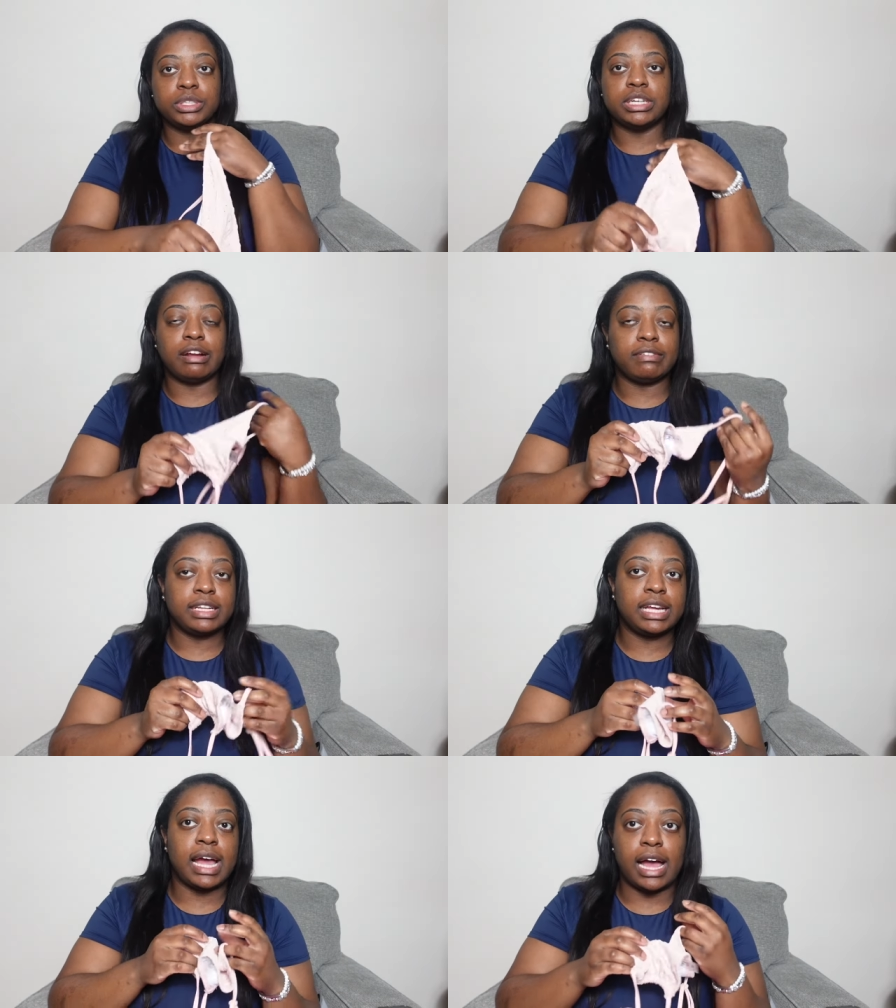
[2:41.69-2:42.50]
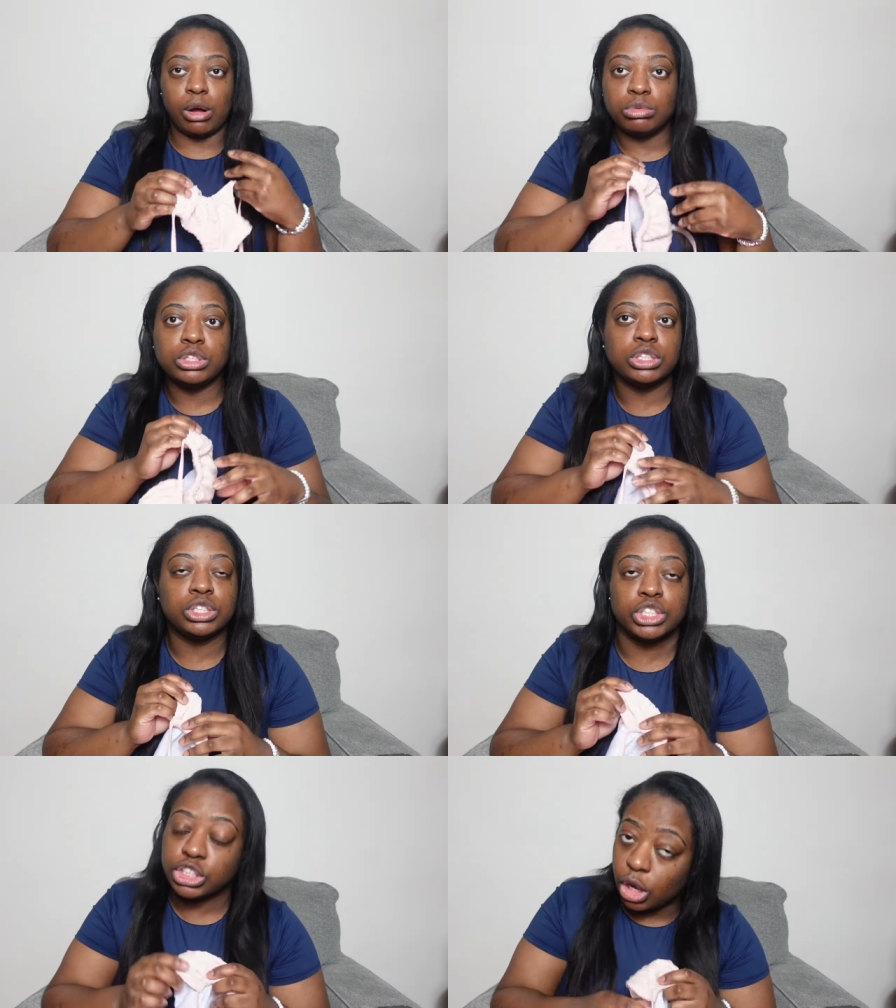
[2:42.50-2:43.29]
are definitely out
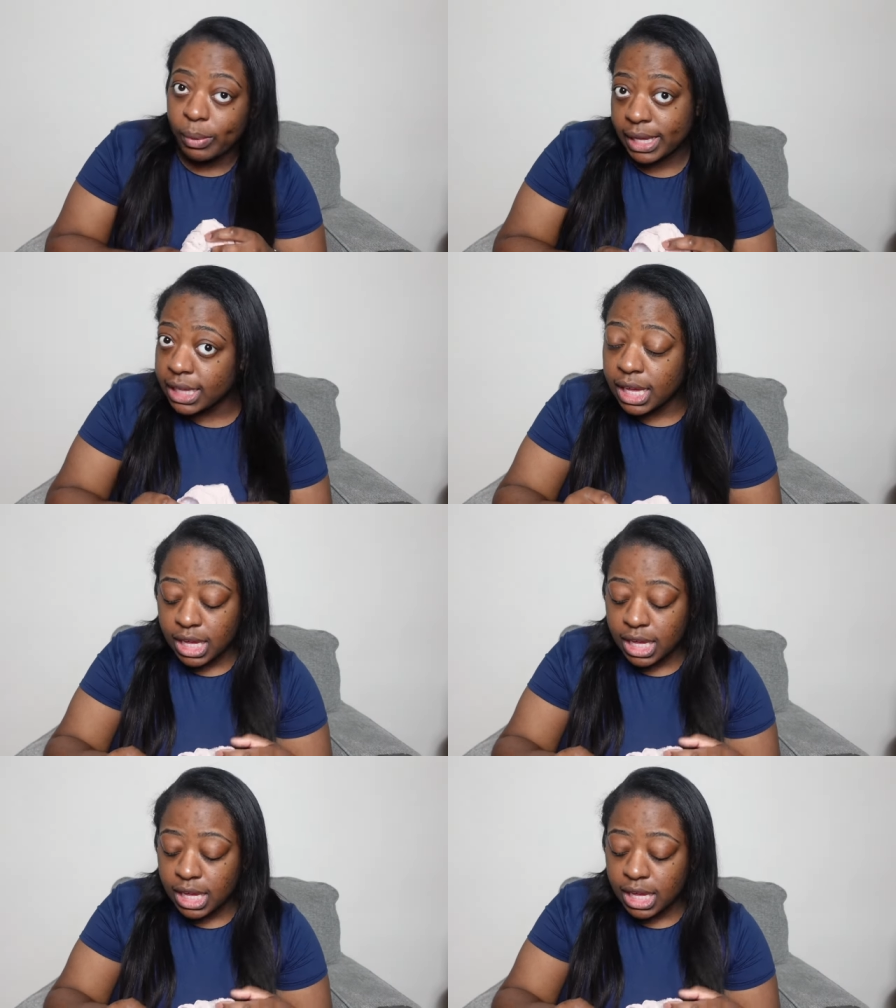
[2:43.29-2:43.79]
showing.